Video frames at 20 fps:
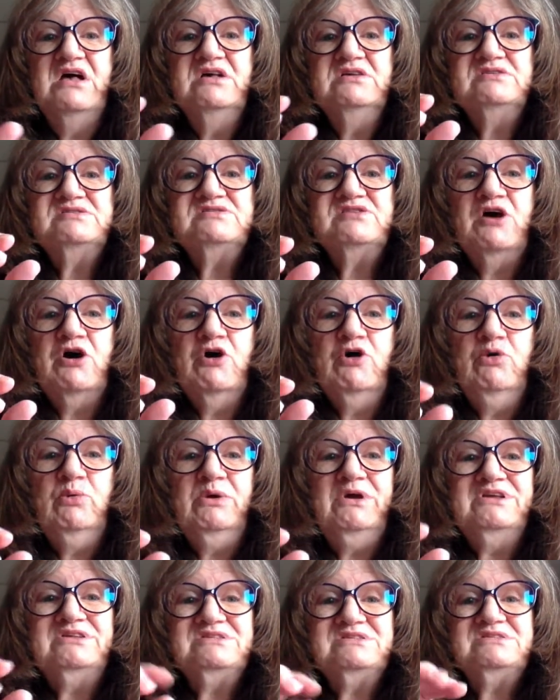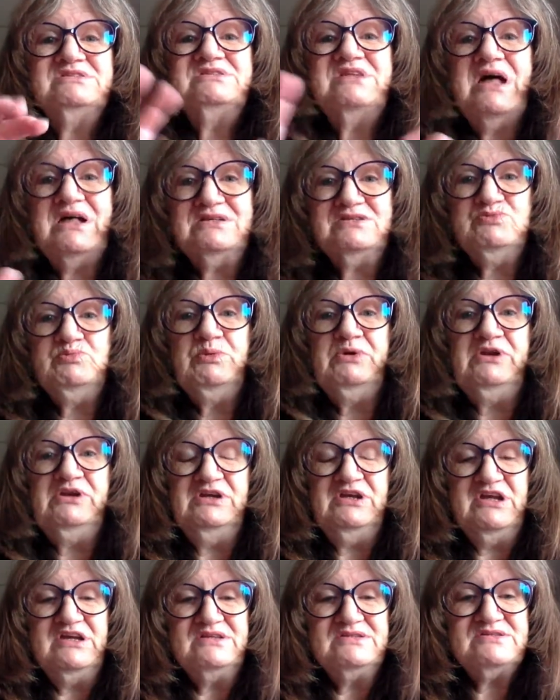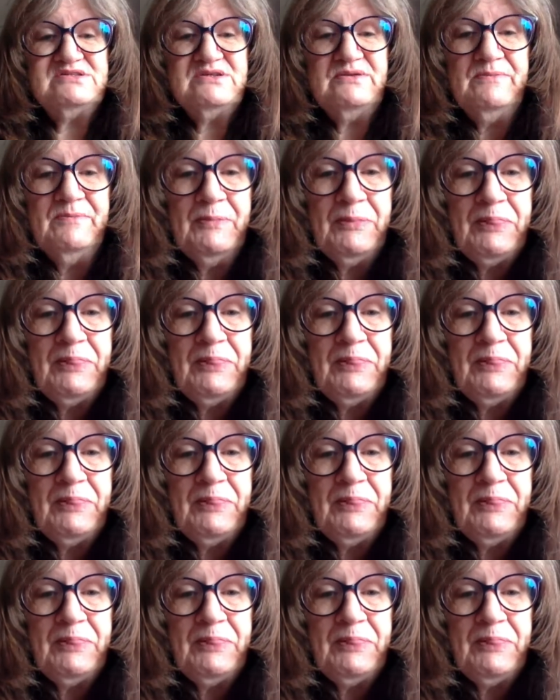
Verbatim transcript: So it's that's what it is.